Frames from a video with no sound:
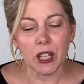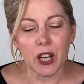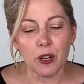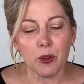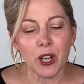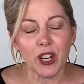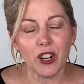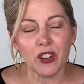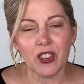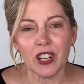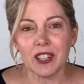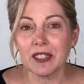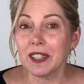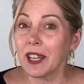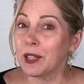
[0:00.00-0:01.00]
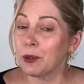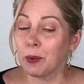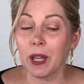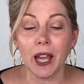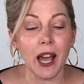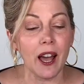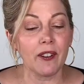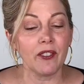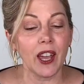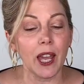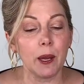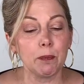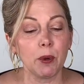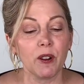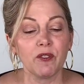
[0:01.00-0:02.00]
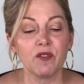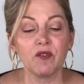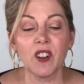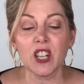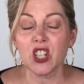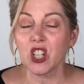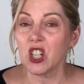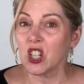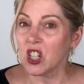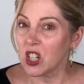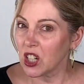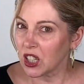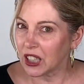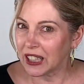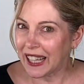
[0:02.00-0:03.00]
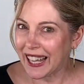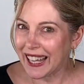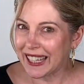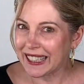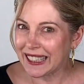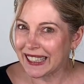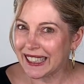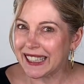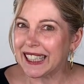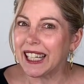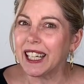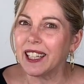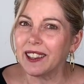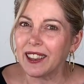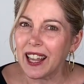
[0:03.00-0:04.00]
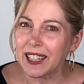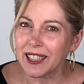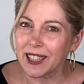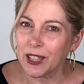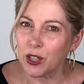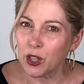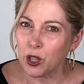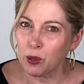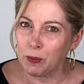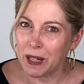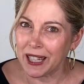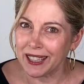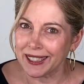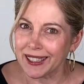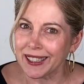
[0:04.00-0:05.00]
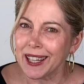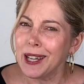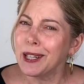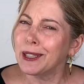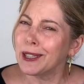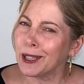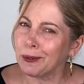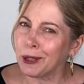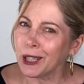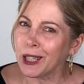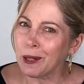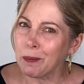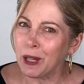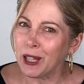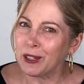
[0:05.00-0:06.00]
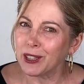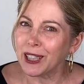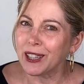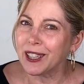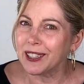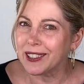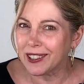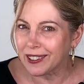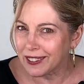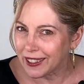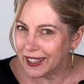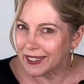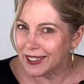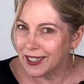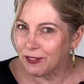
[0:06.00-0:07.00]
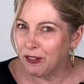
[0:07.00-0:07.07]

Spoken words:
know here that it says we have a professional cleanse in less than 2 minutes. So we're gonna be using this to cleanse the